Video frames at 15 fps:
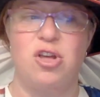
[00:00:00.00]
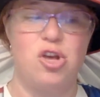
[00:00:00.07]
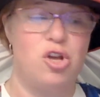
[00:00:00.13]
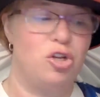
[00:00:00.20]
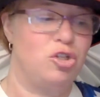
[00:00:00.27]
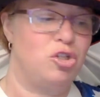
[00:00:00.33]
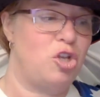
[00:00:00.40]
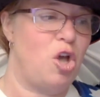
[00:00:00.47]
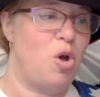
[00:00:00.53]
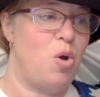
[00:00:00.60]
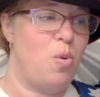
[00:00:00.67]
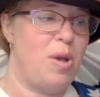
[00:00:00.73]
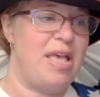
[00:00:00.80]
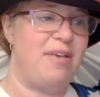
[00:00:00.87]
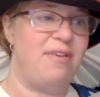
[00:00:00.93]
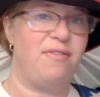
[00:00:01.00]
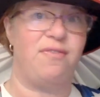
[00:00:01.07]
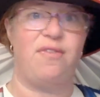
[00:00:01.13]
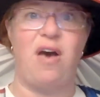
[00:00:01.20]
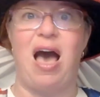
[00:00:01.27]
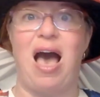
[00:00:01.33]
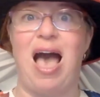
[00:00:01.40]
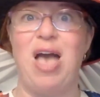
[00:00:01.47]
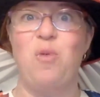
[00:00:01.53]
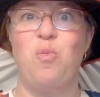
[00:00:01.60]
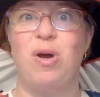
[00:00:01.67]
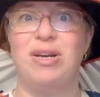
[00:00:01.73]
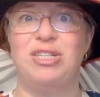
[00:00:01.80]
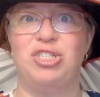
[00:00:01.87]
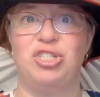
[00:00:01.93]
So if I
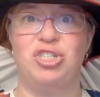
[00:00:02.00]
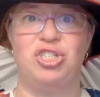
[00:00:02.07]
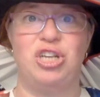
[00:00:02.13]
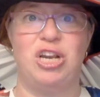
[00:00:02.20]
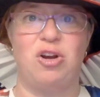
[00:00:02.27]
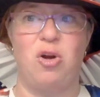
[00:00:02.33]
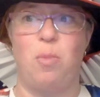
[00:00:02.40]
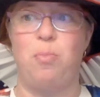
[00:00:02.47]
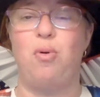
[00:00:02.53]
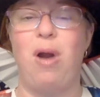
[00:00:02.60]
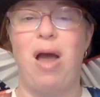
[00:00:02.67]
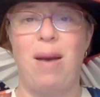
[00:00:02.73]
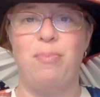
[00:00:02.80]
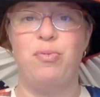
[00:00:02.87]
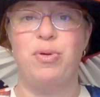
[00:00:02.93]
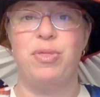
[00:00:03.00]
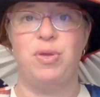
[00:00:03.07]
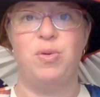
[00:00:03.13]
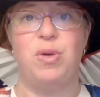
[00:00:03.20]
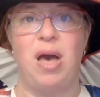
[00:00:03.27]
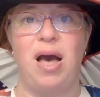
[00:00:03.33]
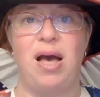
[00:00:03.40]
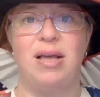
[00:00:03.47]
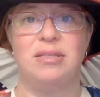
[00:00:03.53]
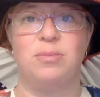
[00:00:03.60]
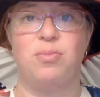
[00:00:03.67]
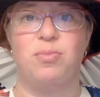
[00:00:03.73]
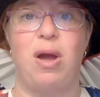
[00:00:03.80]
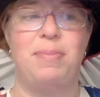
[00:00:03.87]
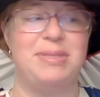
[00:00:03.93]
wanted to share a prop with you guys, a
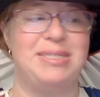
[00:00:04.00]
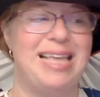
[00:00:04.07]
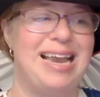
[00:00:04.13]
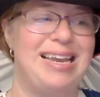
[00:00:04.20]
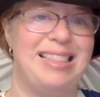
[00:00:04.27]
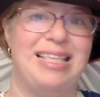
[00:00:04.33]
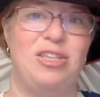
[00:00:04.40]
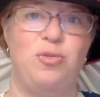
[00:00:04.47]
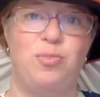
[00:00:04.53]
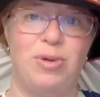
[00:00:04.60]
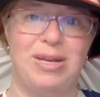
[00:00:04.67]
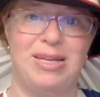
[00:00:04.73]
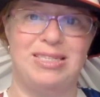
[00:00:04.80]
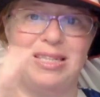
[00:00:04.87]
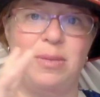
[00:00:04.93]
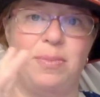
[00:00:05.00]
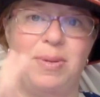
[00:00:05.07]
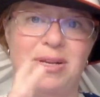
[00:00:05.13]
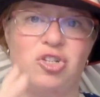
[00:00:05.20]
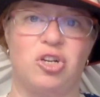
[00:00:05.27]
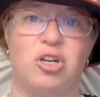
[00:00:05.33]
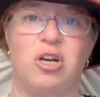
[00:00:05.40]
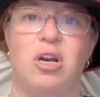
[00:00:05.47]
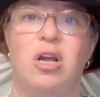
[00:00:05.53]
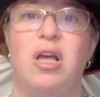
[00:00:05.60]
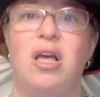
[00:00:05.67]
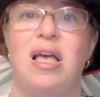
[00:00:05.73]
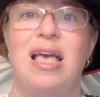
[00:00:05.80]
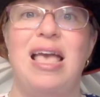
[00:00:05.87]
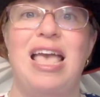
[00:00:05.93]
prop is anything you bring into the picture,
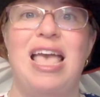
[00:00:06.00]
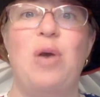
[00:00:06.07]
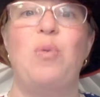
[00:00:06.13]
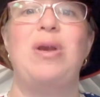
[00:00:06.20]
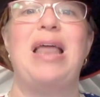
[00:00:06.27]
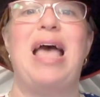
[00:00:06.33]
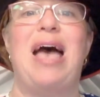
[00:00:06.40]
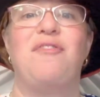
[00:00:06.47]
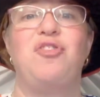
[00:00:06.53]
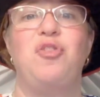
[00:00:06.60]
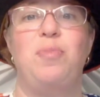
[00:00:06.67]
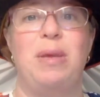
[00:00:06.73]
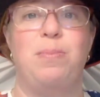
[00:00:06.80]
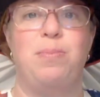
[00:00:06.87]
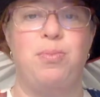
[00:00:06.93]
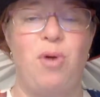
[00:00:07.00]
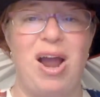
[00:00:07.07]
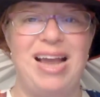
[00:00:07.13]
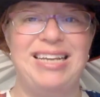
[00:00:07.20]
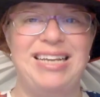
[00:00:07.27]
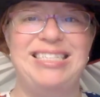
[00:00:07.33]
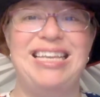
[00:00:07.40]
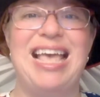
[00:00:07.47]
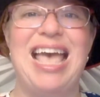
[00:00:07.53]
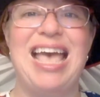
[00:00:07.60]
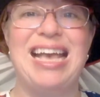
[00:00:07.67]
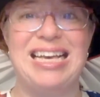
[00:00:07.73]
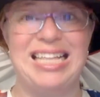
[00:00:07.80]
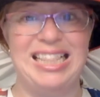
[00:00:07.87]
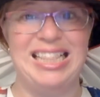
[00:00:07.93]
it would have to be bright
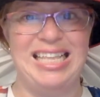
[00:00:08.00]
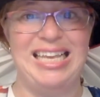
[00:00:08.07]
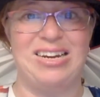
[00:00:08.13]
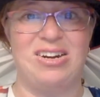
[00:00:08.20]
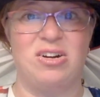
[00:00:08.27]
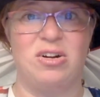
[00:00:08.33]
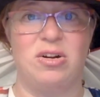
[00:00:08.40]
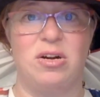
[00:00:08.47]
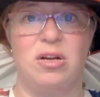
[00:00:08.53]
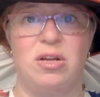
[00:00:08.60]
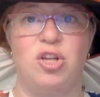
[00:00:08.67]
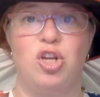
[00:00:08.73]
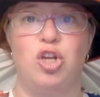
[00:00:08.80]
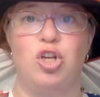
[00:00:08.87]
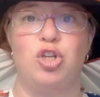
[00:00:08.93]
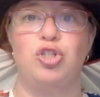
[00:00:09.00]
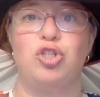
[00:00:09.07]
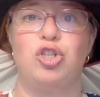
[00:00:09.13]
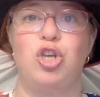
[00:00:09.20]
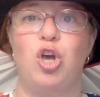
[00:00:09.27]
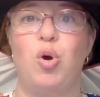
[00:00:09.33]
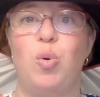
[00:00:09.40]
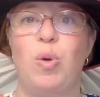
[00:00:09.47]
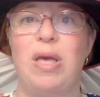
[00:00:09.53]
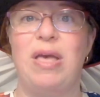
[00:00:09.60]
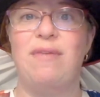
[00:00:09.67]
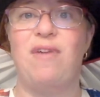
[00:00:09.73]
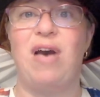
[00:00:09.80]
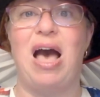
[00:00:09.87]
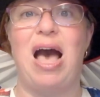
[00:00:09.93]
and clear. So
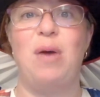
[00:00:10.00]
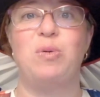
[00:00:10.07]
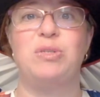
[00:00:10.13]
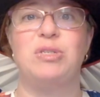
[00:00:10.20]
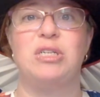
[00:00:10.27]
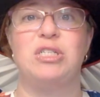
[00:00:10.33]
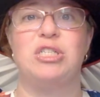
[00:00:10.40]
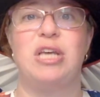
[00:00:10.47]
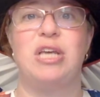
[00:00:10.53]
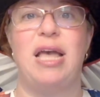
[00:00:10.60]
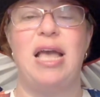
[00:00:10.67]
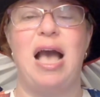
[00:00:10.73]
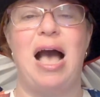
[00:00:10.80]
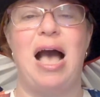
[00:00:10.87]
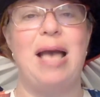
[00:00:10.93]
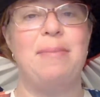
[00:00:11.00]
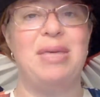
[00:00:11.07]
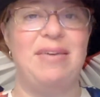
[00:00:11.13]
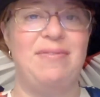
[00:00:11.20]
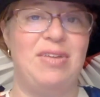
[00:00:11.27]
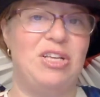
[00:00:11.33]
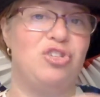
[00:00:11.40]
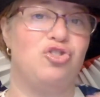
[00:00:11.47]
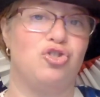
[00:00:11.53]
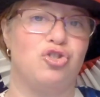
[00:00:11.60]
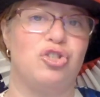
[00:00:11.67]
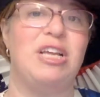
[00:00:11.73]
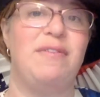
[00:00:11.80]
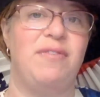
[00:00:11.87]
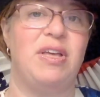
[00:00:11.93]
if I was going to say I'm giving
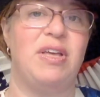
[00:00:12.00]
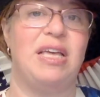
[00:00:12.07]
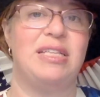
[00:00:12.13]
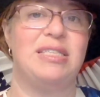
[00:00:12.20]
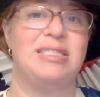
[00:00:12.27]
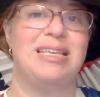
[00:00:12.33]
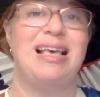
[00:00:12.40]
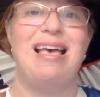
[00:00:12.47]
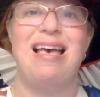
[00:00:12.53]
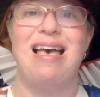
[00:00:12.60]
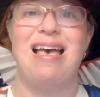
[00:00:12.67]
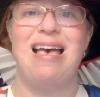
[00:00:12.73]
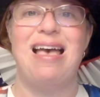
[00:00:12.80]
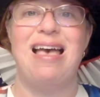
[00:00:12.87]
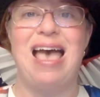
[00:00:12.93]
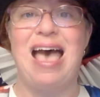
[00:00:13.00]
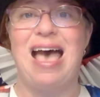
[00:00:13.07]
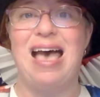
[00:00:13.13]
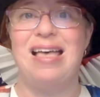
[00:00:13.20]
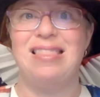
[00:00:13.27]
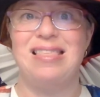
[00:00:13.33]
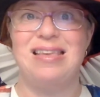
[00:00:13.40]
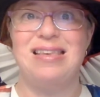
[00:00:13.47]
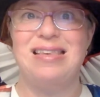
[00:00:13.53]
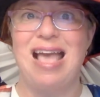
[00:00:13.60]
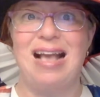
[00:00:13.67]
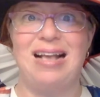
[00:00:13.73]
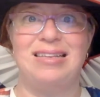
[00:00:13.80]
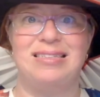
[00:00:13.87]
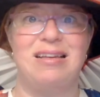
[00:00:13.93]
certificates at the next